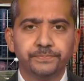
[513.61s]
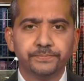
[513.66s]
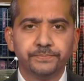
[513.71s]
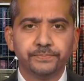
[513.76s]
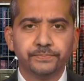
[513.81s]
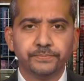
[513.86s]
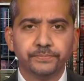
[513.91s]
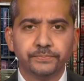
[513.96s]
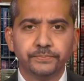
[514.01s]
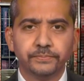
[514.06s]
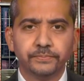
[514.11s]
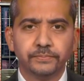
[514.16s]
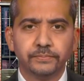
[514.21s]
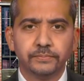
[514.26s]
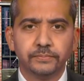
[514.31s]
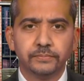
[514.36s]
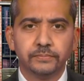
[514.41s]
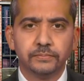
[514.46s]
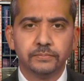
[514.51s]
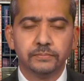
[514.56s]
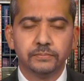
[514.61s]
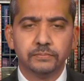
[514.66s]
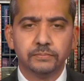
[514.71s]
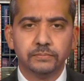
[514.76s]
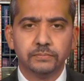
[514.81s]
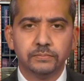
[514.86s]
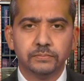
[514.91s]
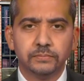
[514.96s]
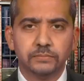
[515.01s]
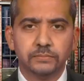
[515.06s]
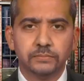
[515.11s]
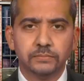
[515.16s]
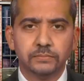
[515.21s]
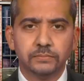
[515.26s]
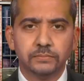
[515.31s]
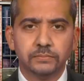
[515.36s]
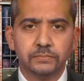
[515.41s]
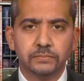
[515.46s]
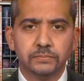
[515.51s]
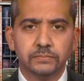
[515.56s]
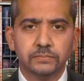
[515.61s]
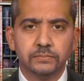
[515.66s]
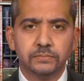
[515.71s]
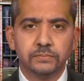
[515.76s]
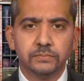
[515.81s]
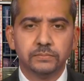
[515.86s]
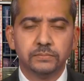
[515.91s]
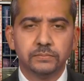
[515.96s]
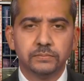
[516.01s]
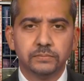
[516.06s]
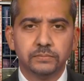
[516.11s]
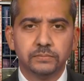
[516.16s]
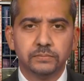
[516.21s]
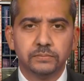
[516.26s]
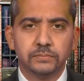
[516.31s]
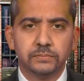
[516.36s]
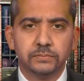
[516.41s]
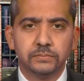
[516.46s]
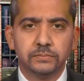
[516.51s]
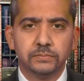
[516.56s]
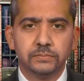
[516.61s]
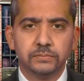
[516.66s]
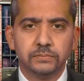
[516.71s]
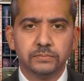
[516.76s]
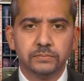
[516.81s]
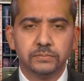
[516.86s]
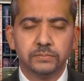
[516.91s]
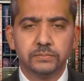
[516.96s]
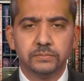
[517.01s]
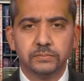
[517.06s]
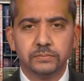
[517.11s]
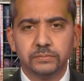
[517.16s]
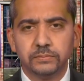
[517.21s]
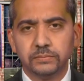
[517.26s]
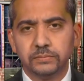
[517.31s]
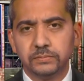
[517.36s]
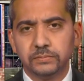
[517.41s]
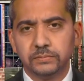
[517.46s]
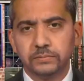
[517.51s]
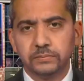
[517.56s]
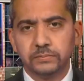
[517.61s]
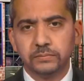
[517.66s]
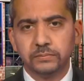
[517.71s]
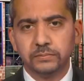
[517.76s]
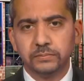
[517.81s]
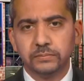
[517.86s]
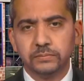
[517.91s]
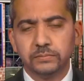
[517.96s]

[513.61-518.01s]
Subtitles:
(not speaking)